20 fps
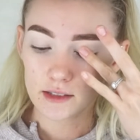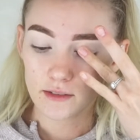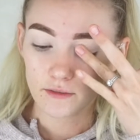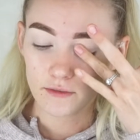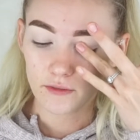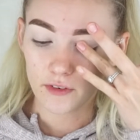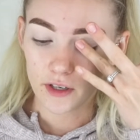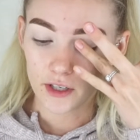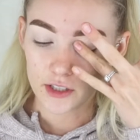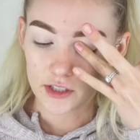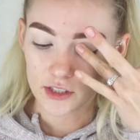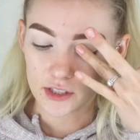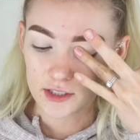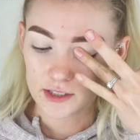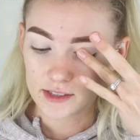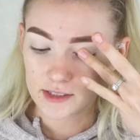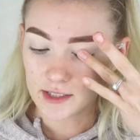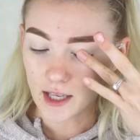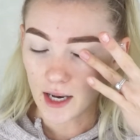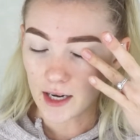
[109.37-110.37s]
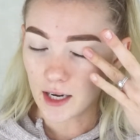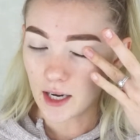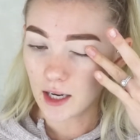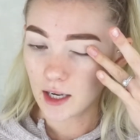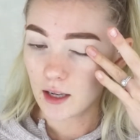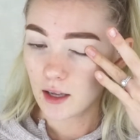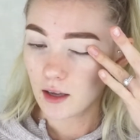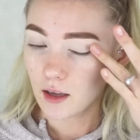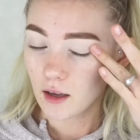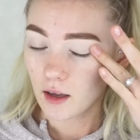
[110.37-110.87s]
finished
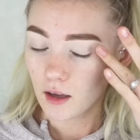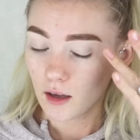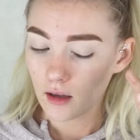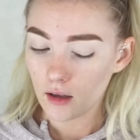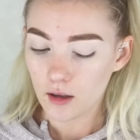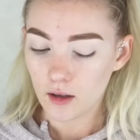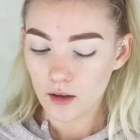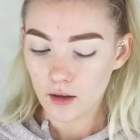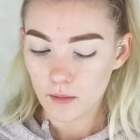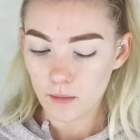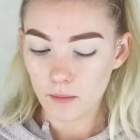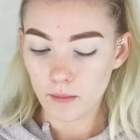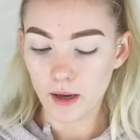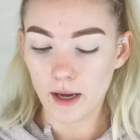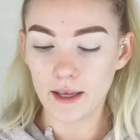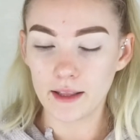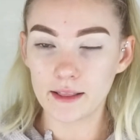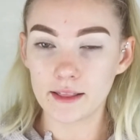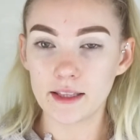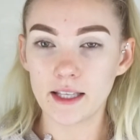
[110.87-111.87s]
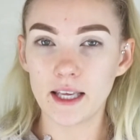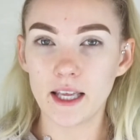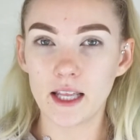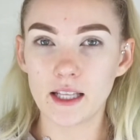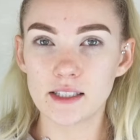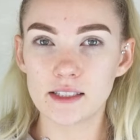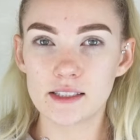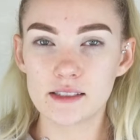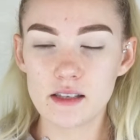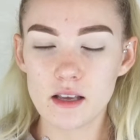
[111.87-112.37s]
setting my
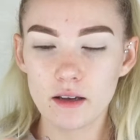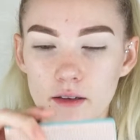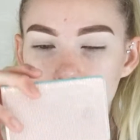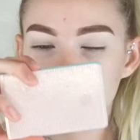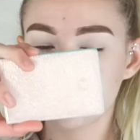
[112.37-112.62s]
lids